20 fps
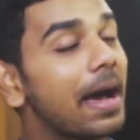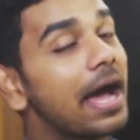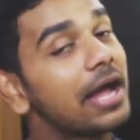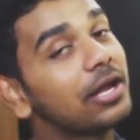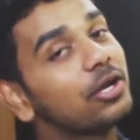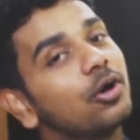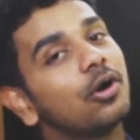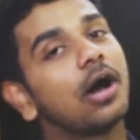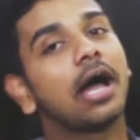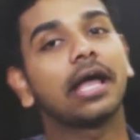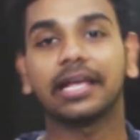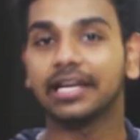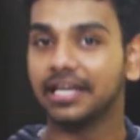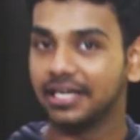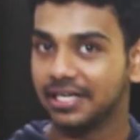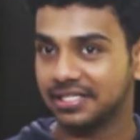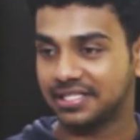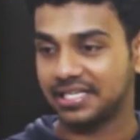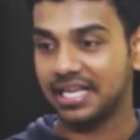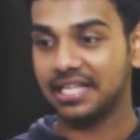I know, I can
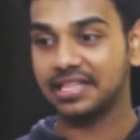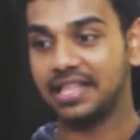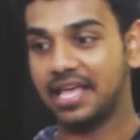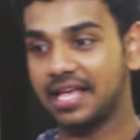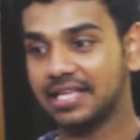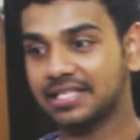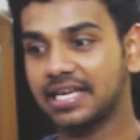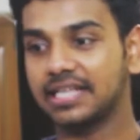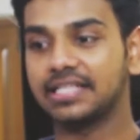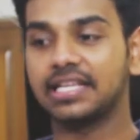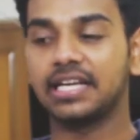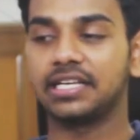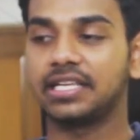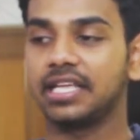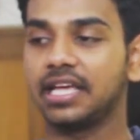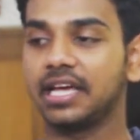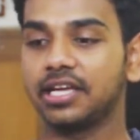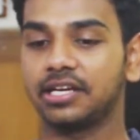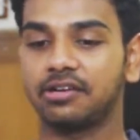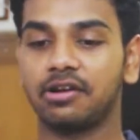understand their side that
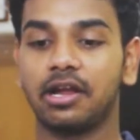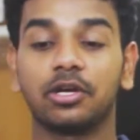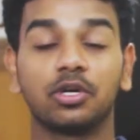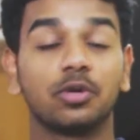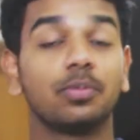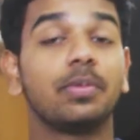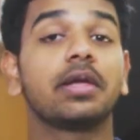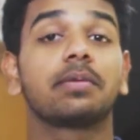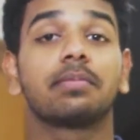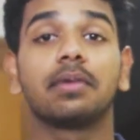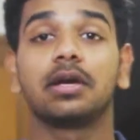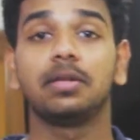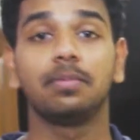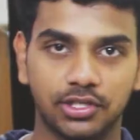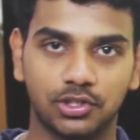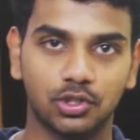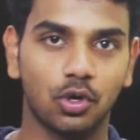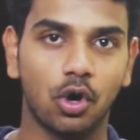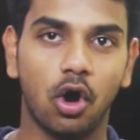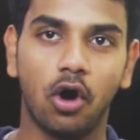they're trying to make money,
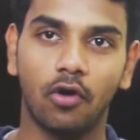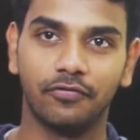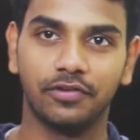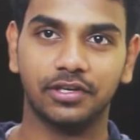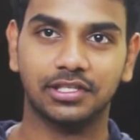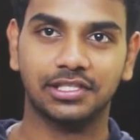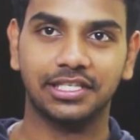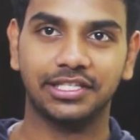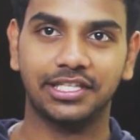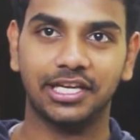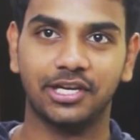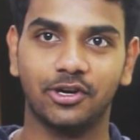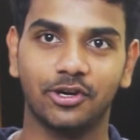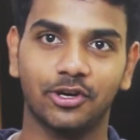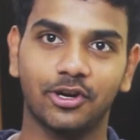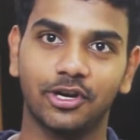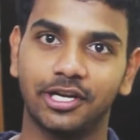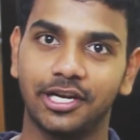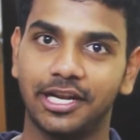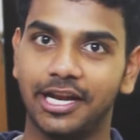so obviously they're not
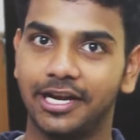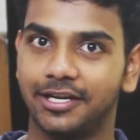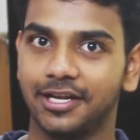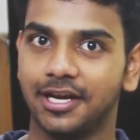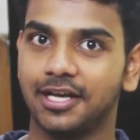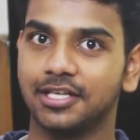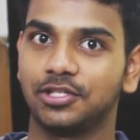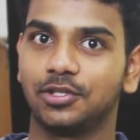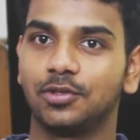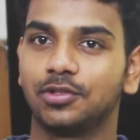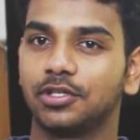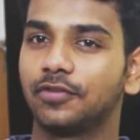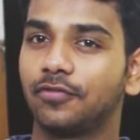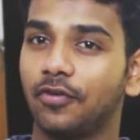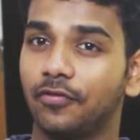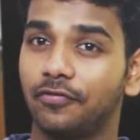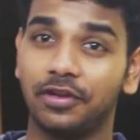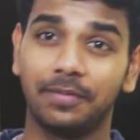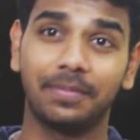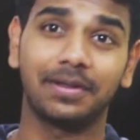gonna let us use it for
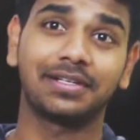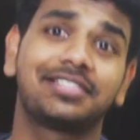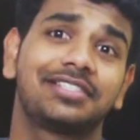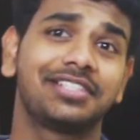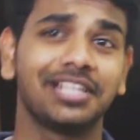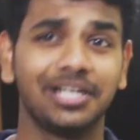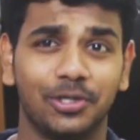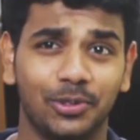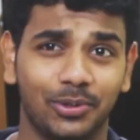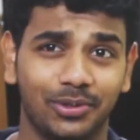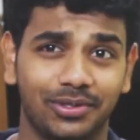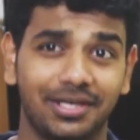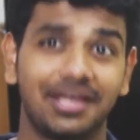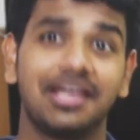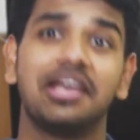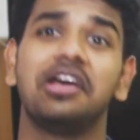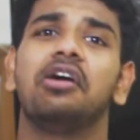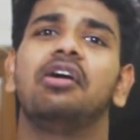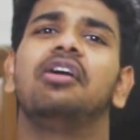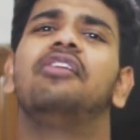free, but still, dude,
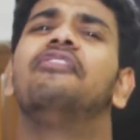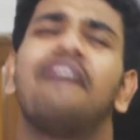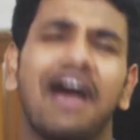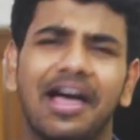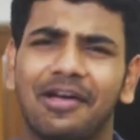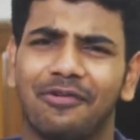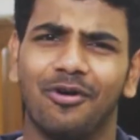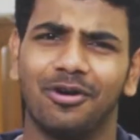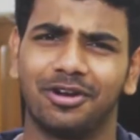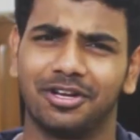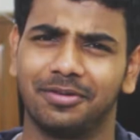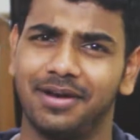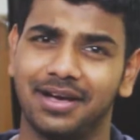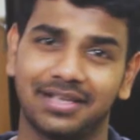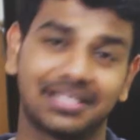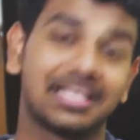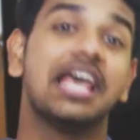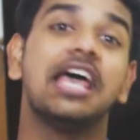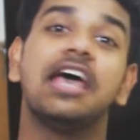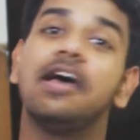why watermarks?